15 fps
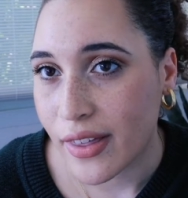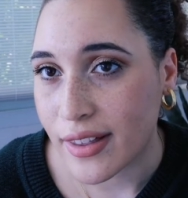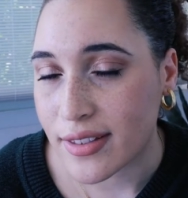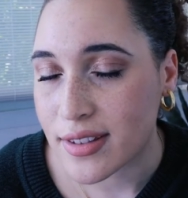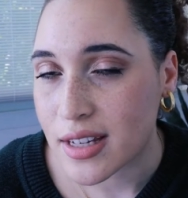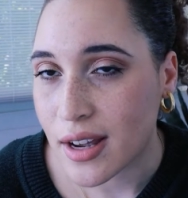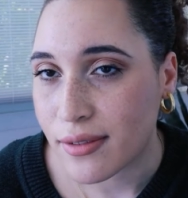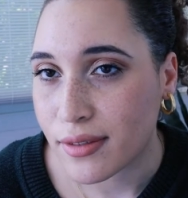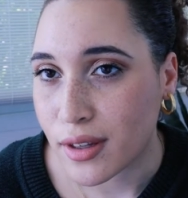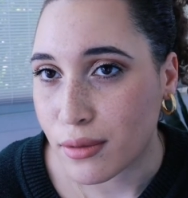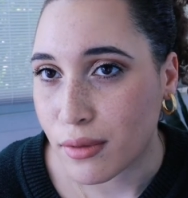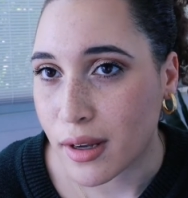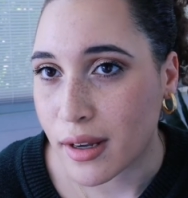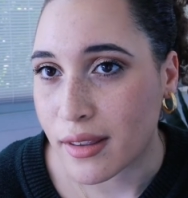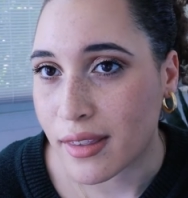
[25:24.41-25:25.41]
that's
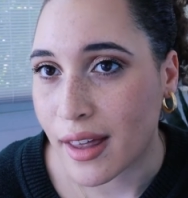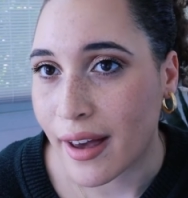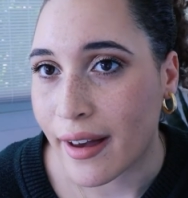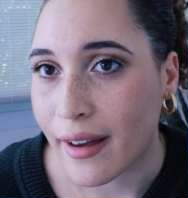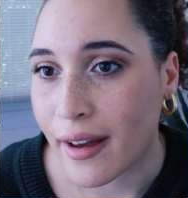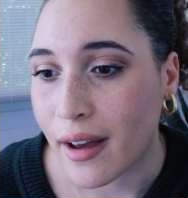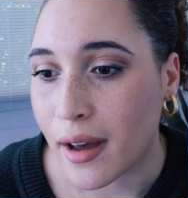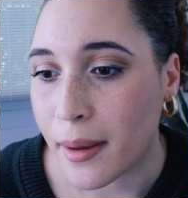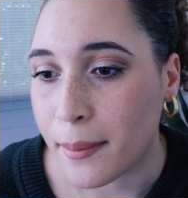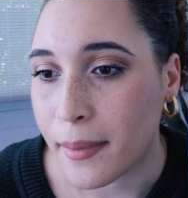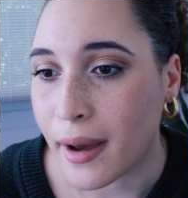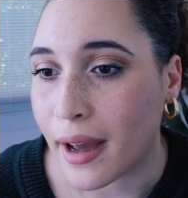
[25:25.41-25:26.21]
definitely one that um,